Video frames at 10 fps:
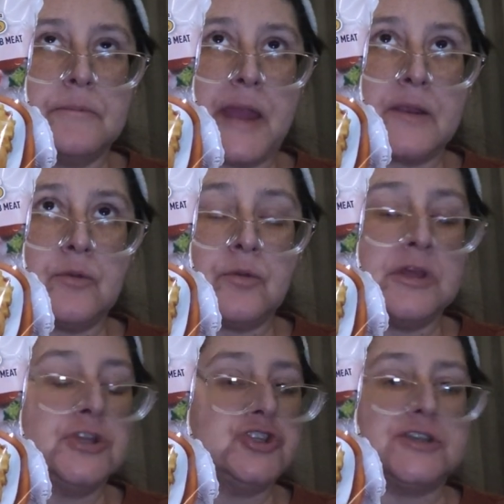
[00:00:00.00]

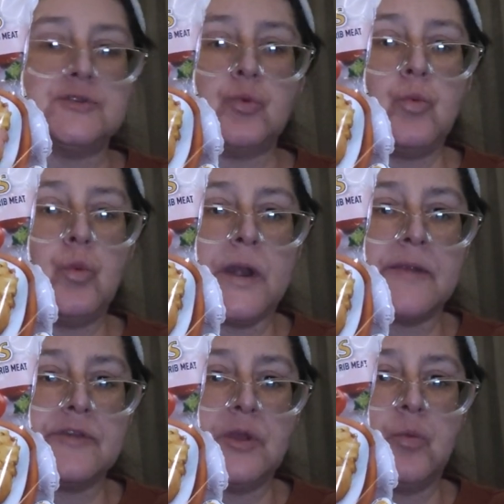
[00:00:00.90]
macaroni and cheese,
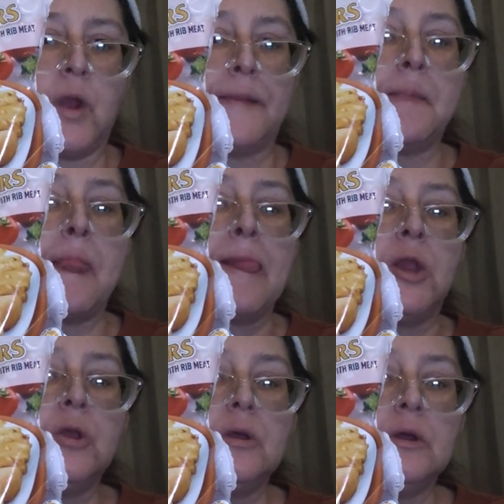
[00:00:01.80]
whatever you want.
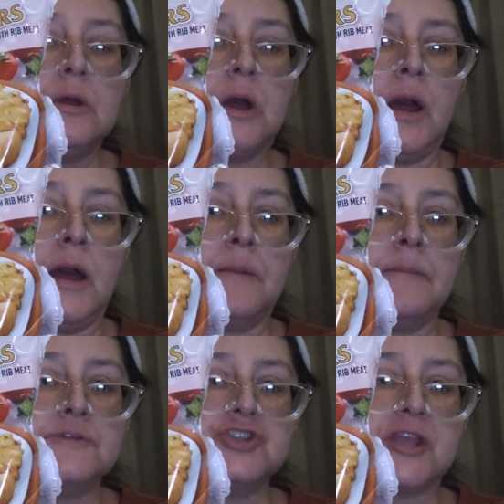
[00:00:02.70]

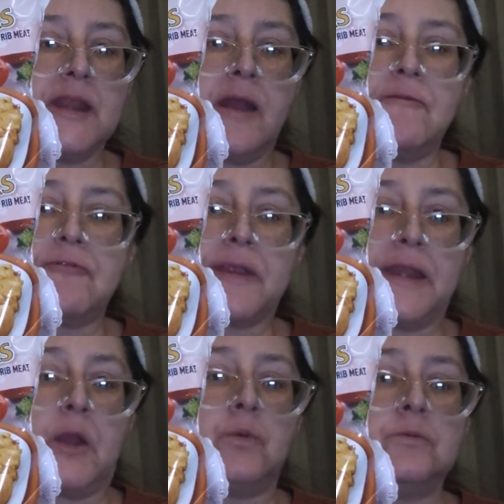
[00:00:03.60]
Chicken
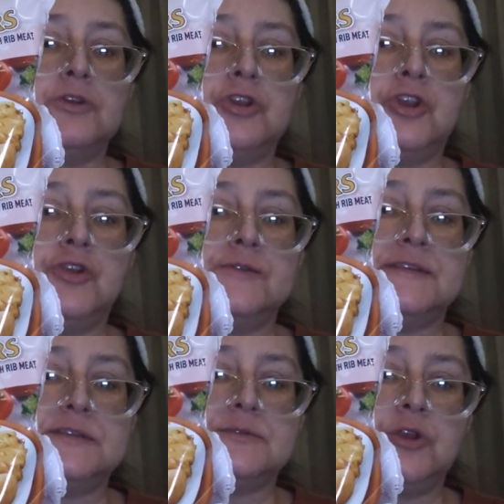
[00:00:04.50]
Alfredo. You can use
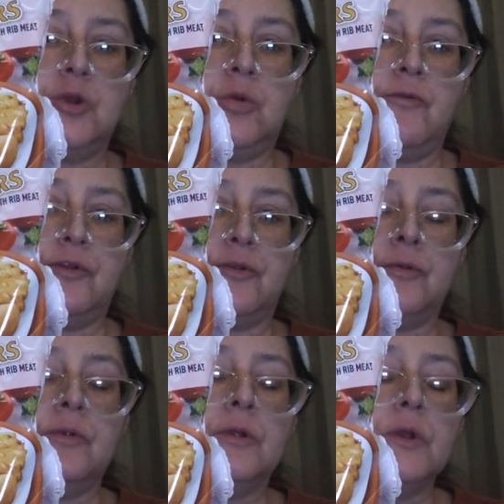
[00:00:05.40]
these, you know, over
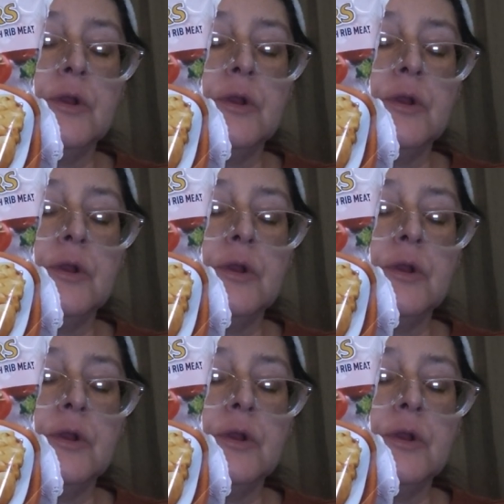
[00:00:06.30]
your